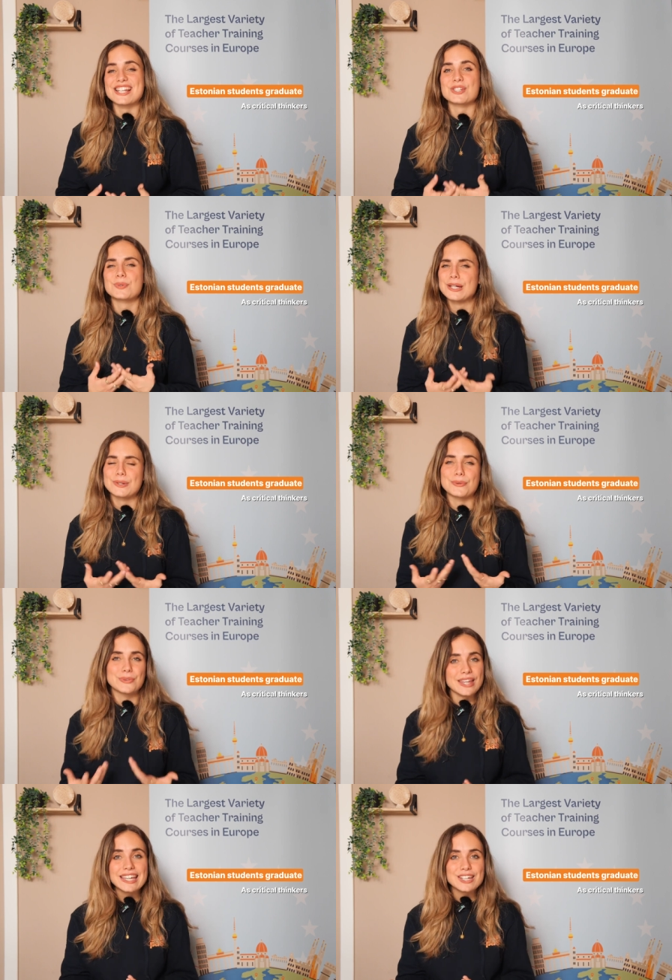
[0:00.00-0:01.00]
as critical
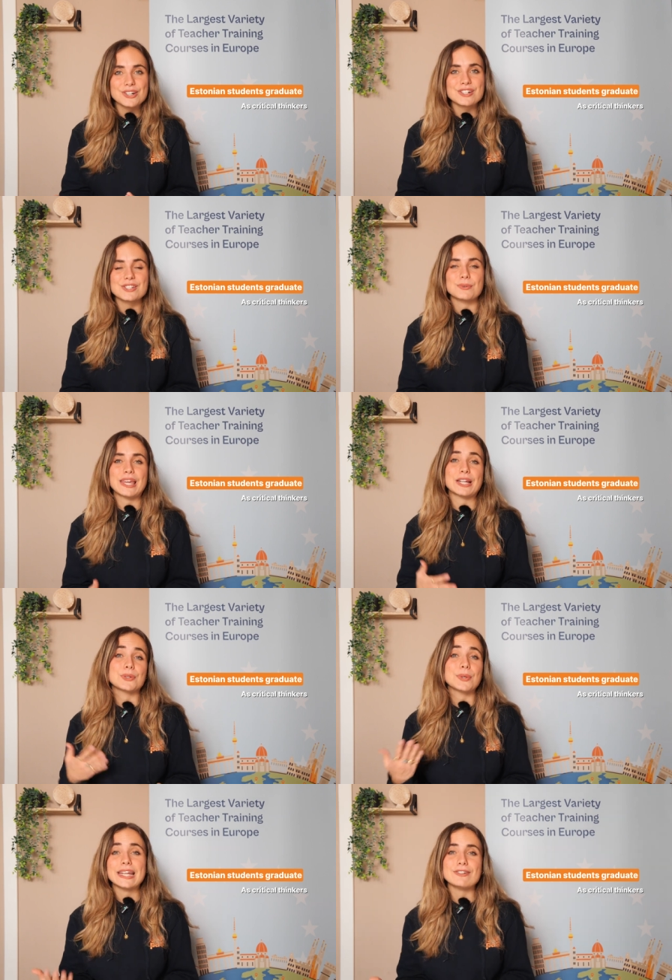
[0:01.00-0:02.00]
thinkers who can
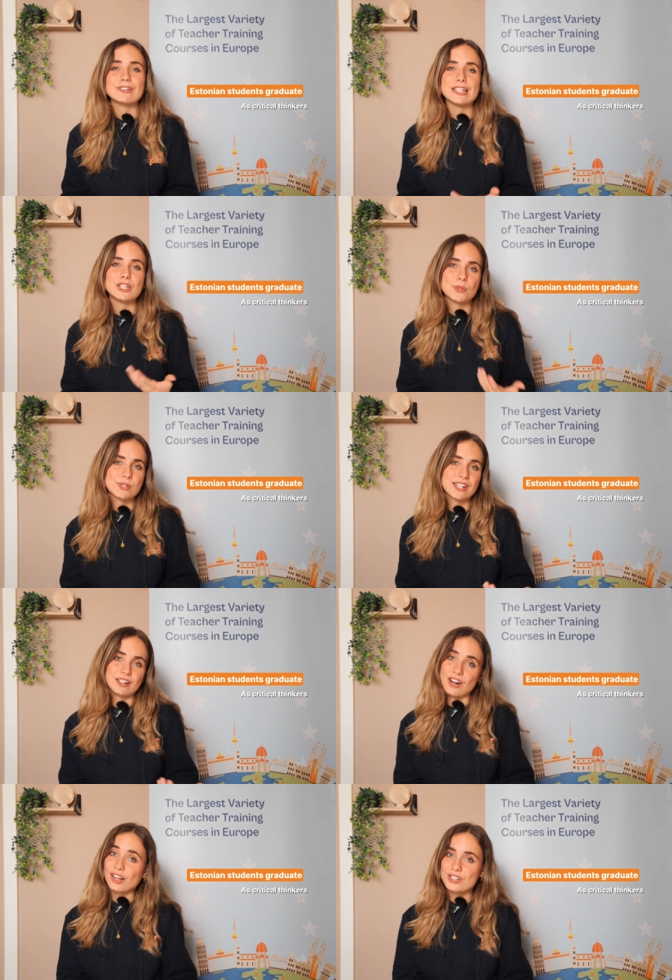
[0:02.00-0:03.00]
creatively use
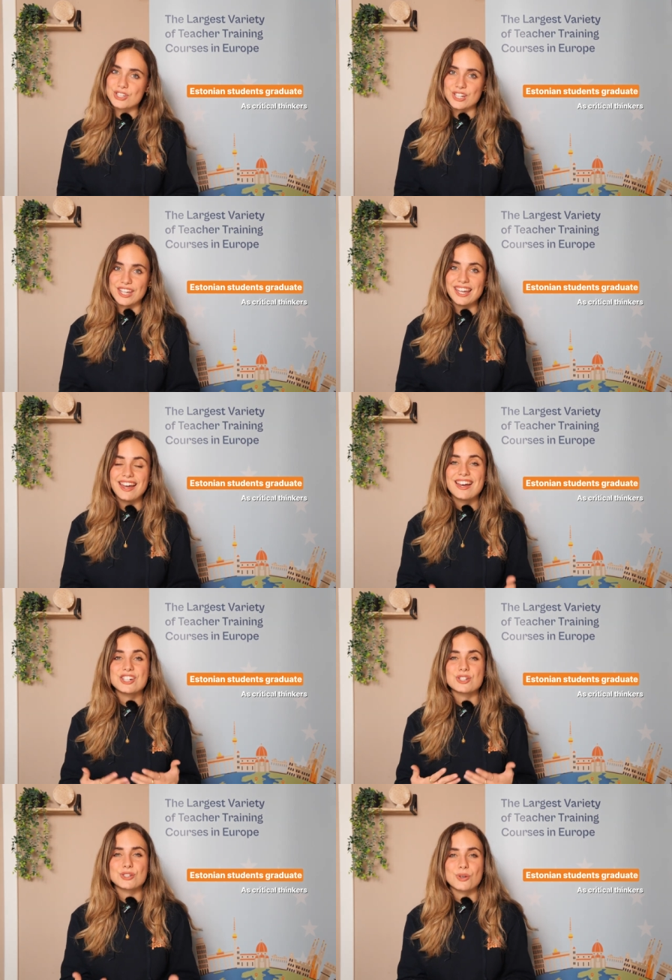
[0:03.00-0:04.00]
technology
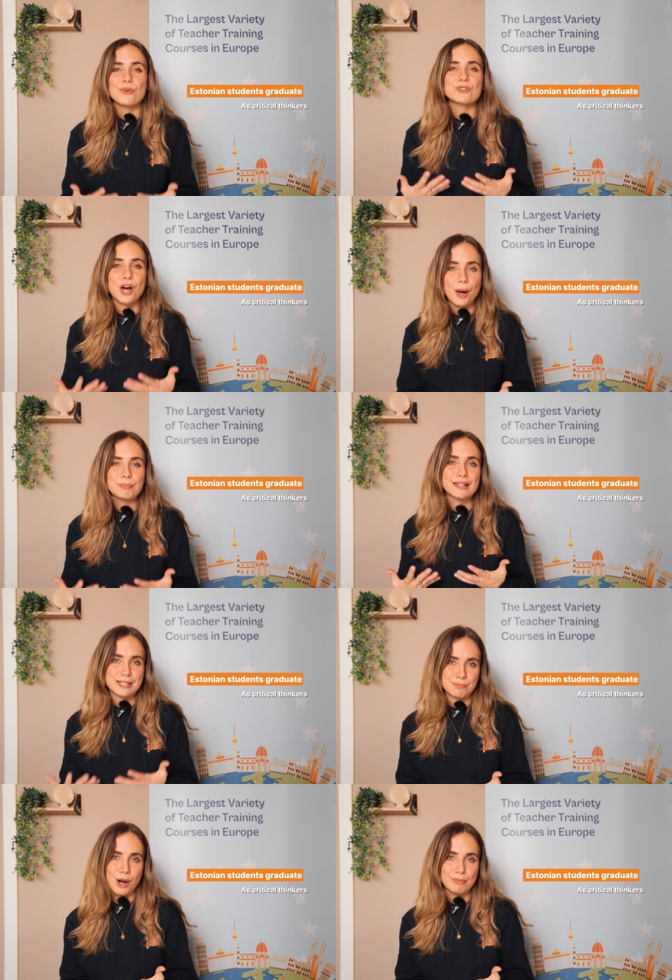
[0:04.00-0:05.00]
to solve
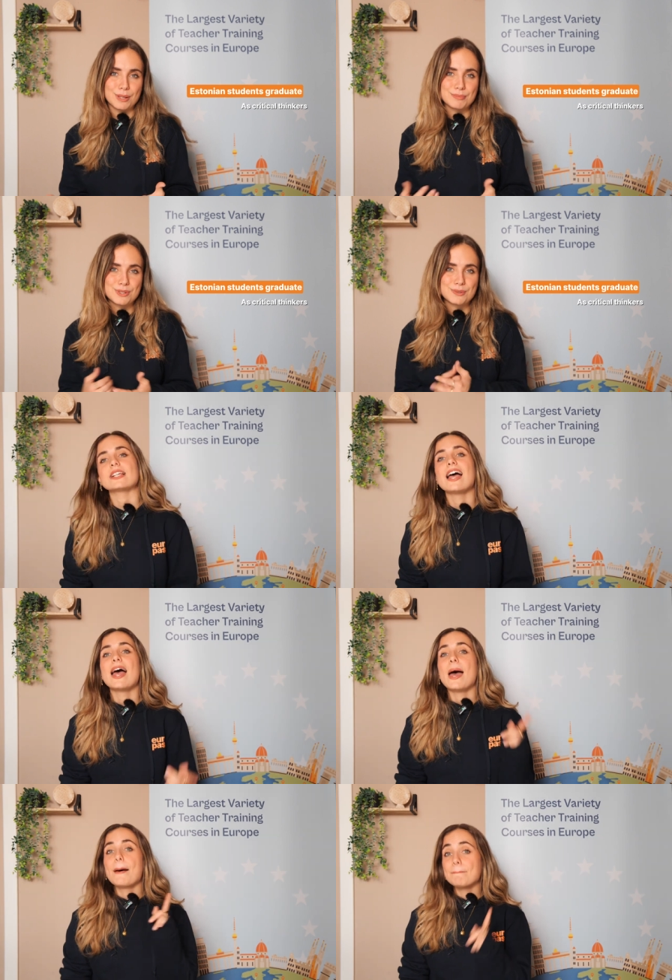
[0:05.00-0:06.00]
complex problems.
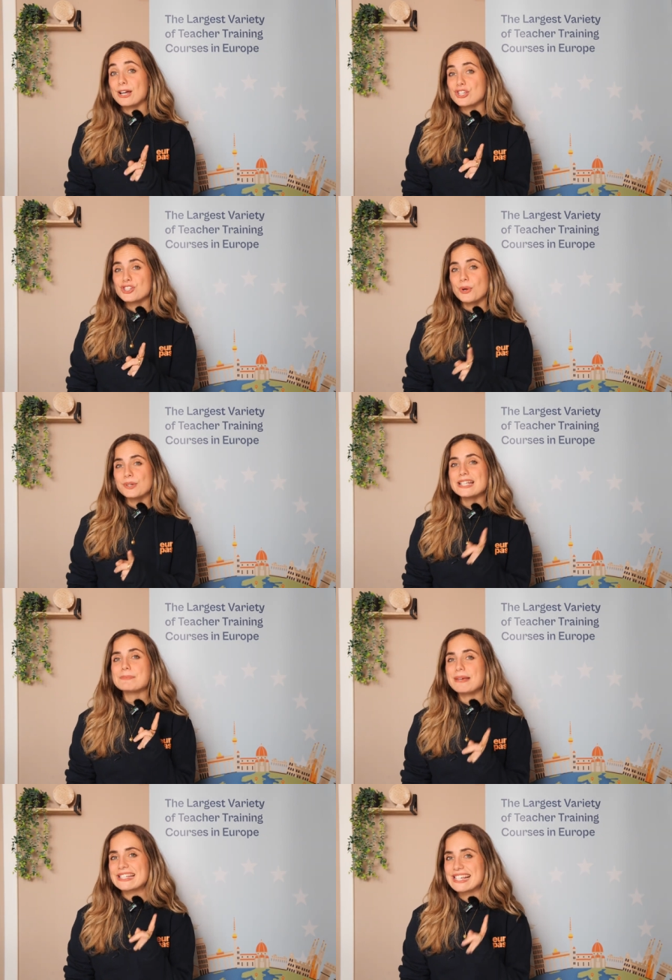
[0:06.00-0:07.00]
But Estonia's
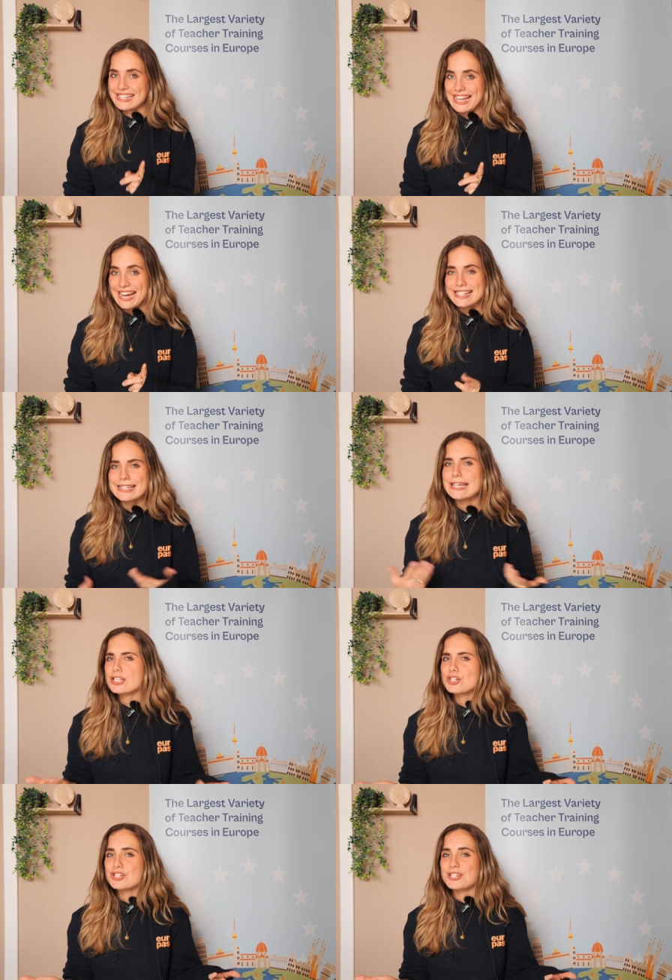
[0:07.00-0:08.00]
big success
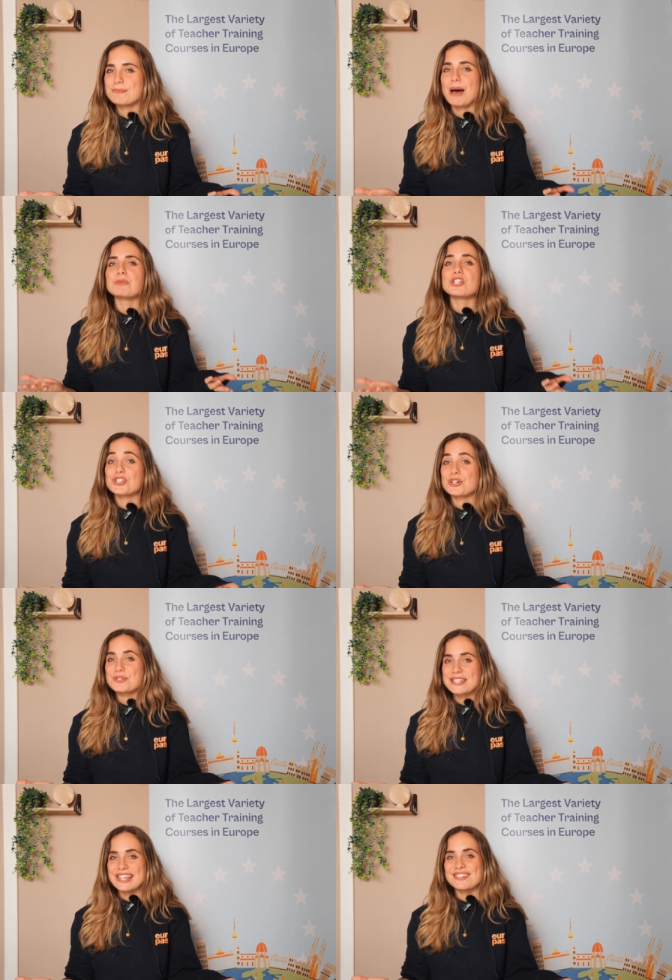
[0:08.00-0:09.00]
isn't just about
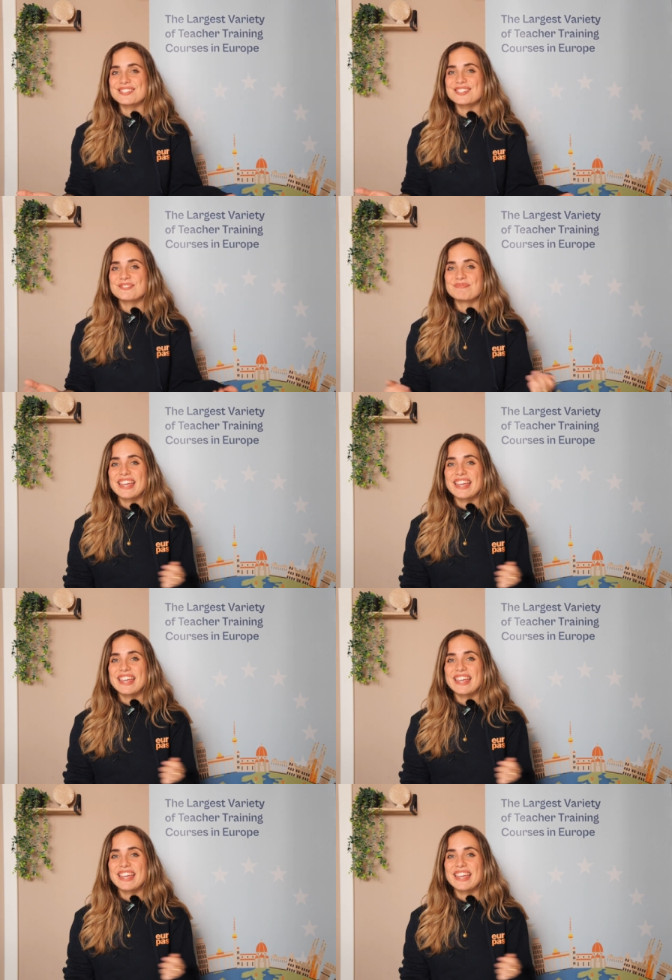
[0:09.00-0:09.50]
digital skills.